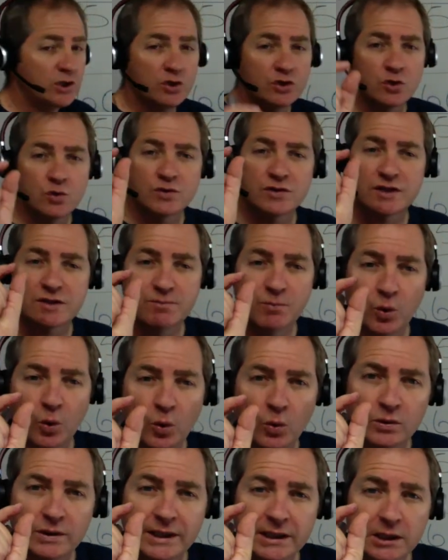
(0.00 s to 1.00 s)
when you do
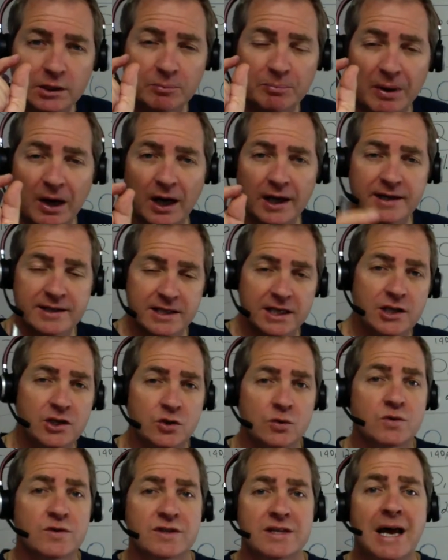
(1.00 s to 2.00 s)
small little bites in
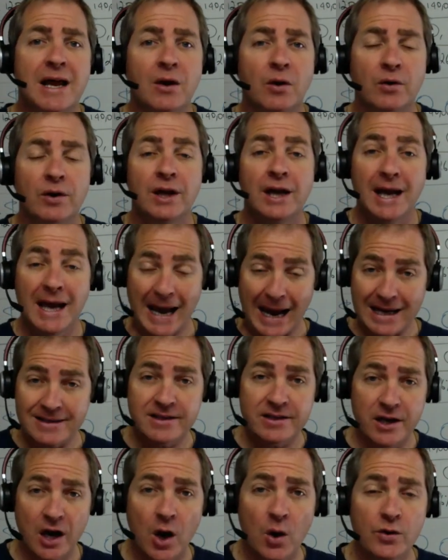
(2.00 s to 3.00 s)
your salon
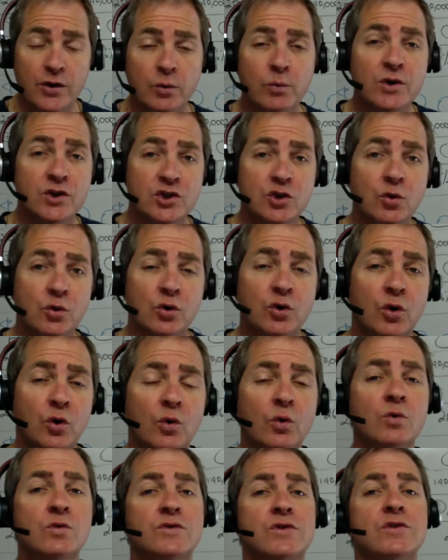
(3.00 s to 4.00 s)
as an owner, which you're
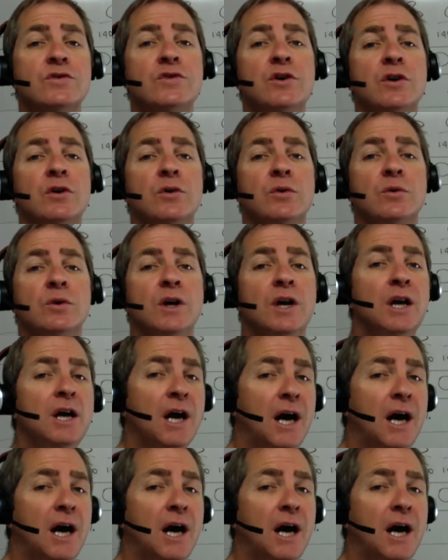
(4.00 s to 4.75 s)
called to do,